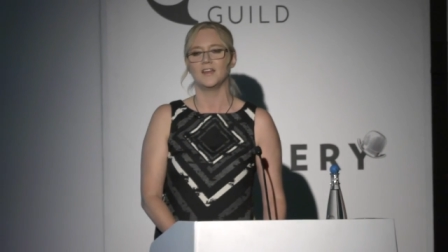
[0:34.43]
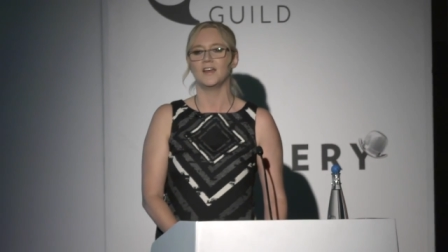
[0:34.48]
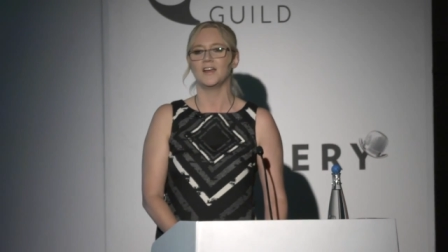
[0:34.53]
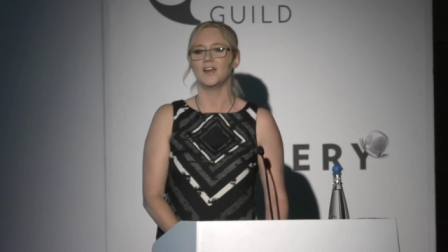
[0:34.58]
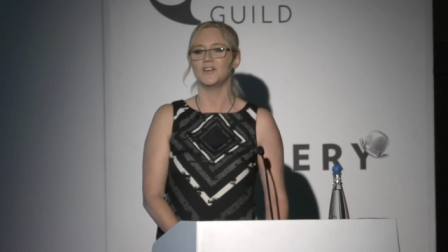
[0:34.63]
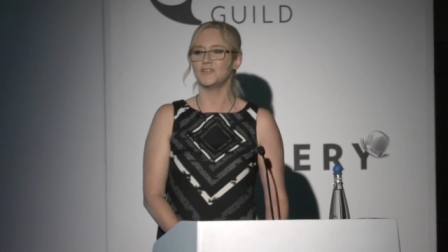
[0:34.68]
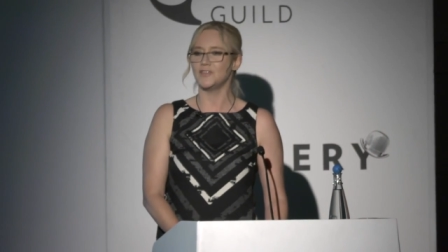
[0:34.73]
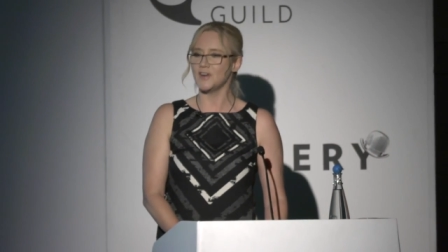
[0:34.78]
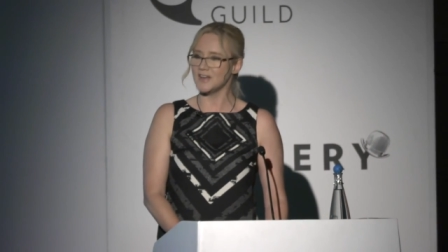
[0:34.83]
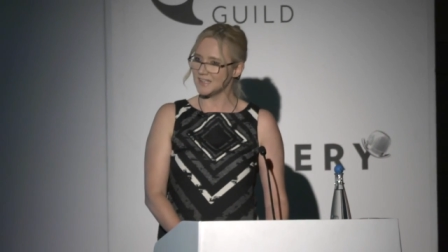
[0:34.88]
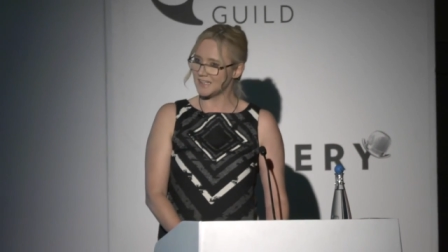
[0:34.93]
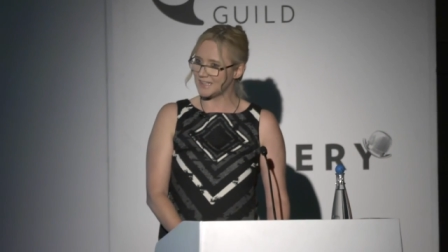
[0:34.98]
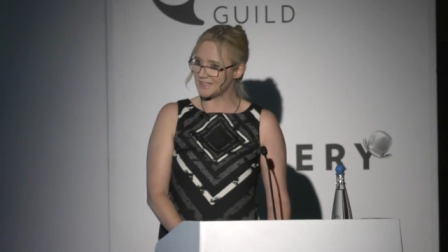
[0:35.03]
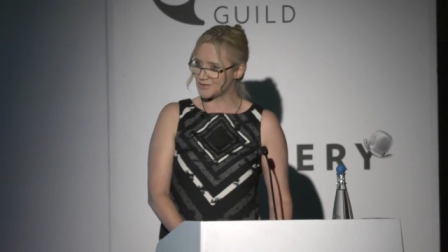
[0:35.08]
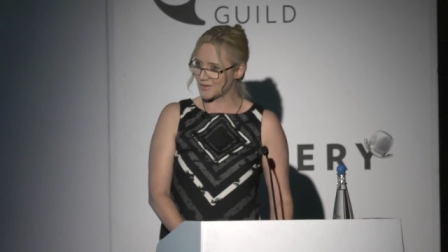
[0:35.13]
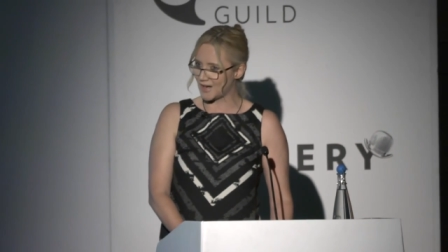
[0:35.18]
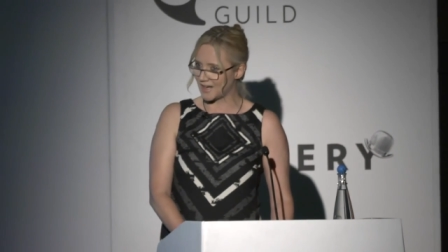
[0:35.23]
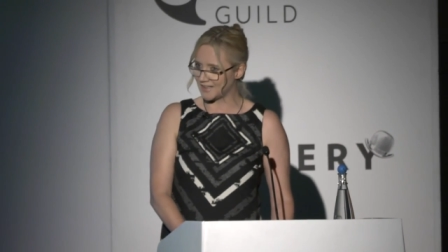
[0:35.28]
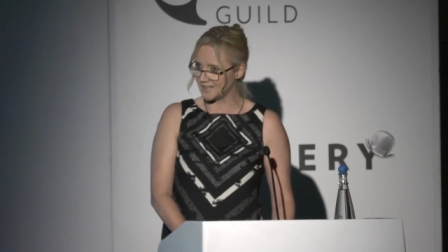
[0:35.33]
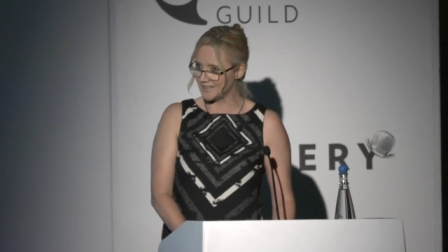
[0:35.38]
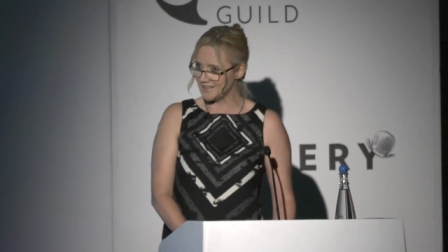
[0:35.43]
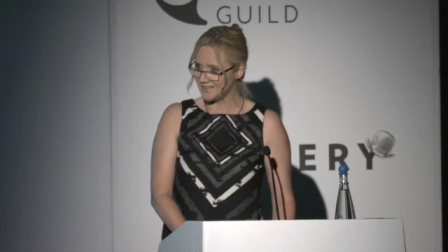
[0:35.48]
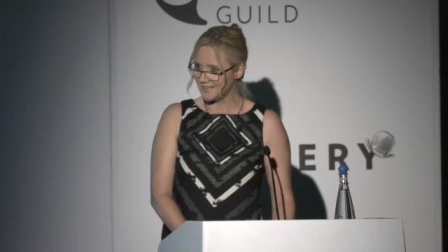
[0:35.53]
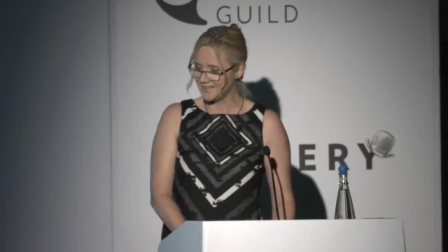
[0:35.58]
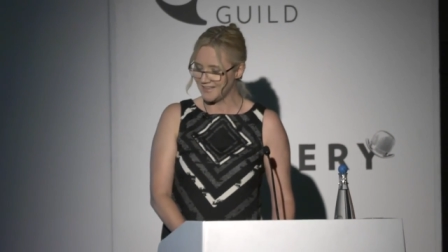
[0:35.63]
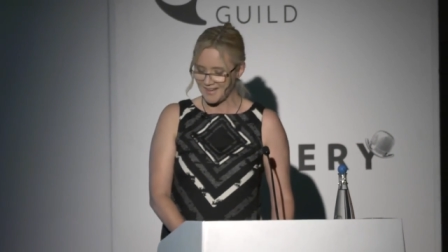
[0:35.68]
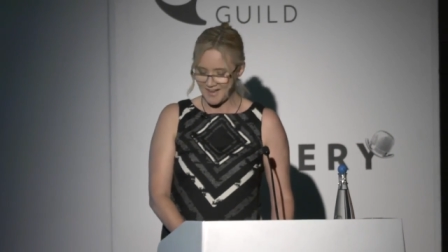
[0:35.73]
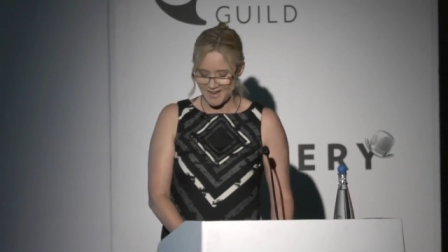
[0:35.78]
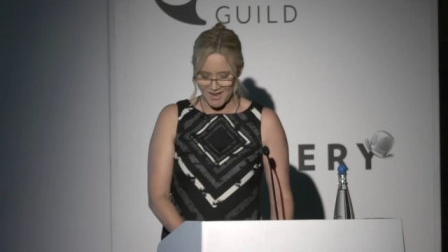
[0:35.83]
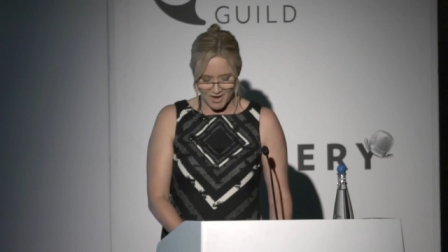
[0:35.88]
A friendly dragon.
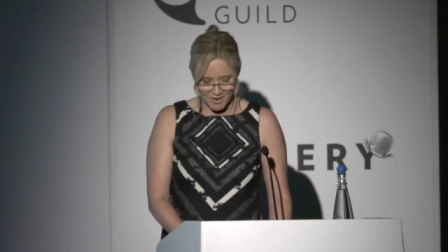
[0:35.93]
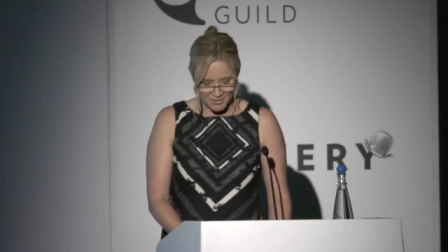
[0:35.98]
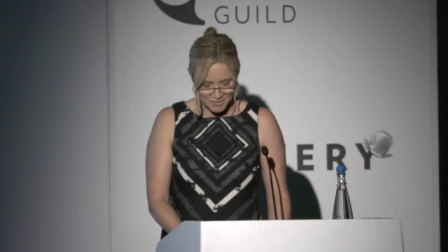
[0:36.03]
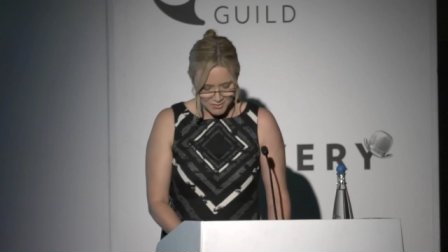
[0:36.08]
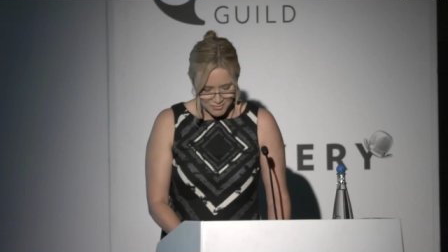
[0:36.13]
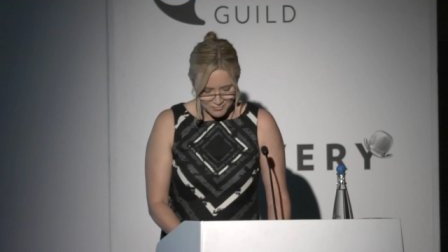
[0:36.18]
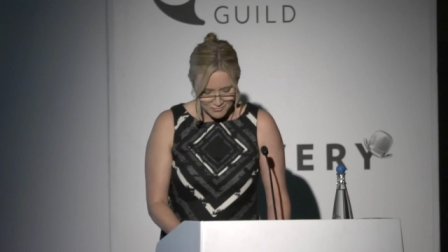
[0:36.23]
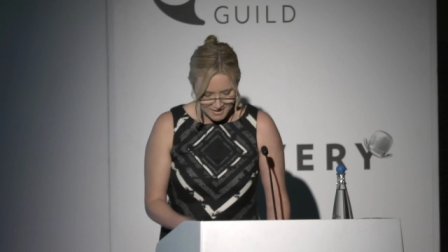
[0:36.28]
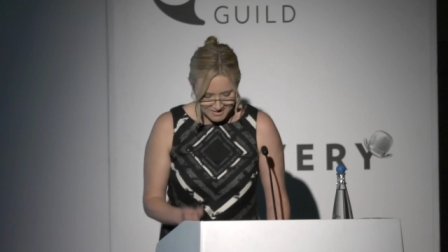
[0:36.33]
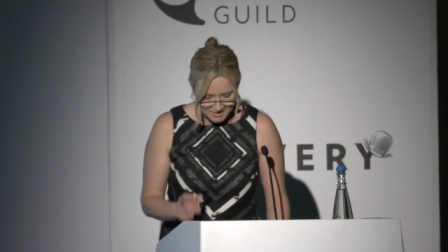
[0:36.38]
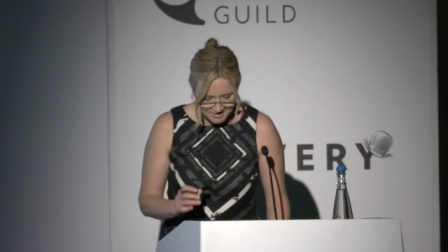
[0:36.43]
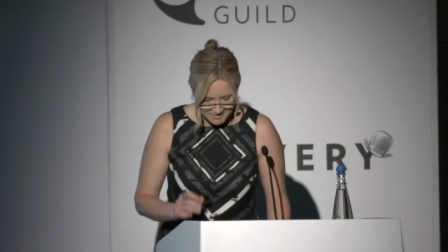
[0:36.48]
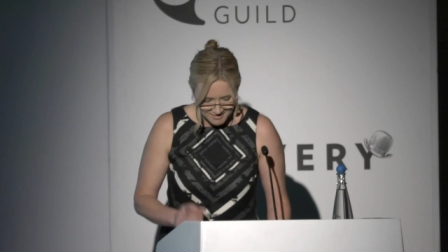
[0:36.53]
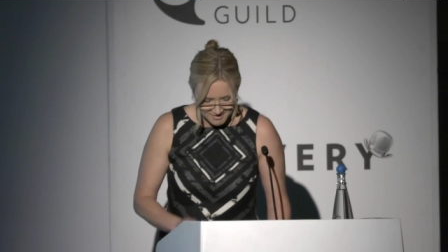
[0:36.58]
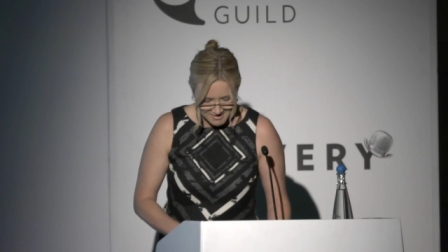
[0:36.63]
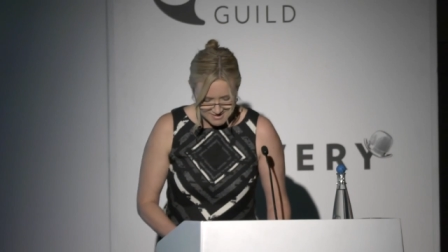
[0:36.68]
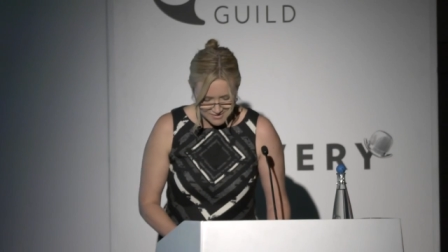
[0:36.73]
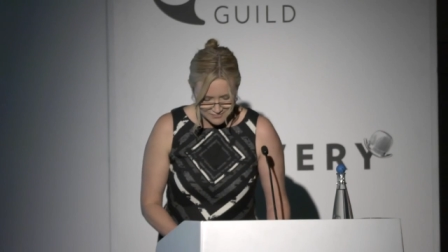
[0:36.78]
You'll recognise